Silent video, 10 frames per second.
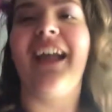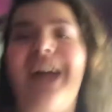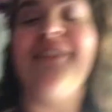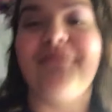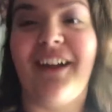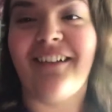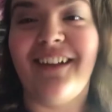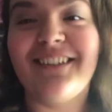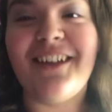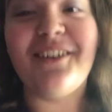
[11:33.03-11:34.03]
and my
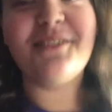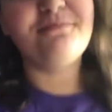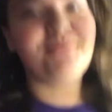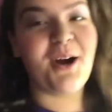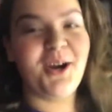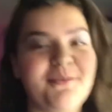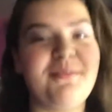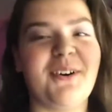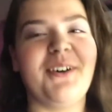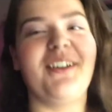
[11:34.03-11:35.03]
class color is
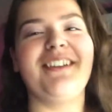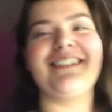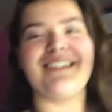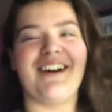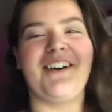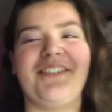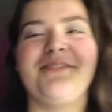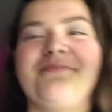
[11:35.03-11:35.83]
purple. So